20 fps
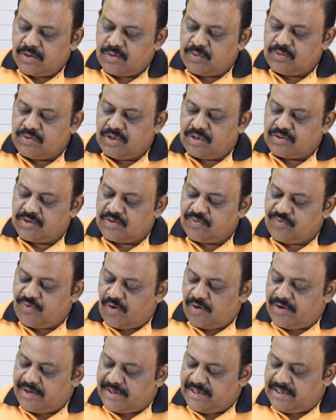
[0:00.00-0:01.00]

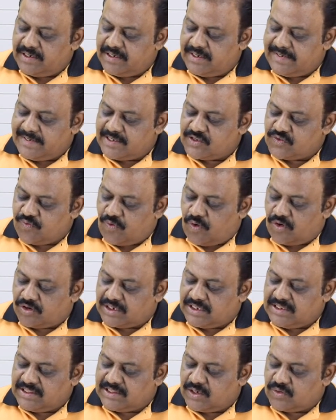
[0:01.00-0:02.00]
2014 it is
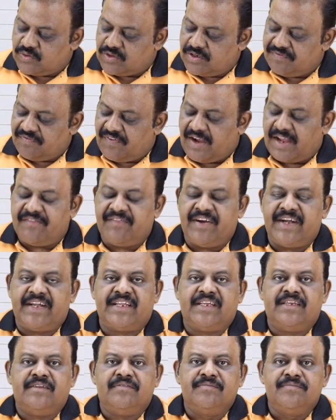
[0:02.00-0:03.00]

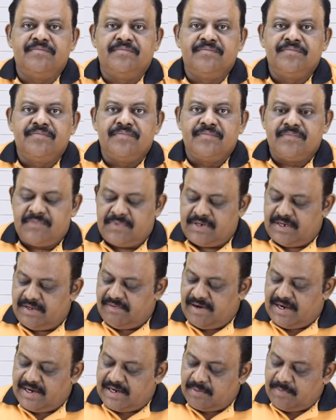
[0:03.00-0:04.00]
14,580
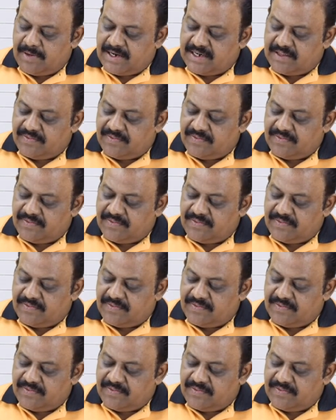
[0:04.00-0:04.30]
divided by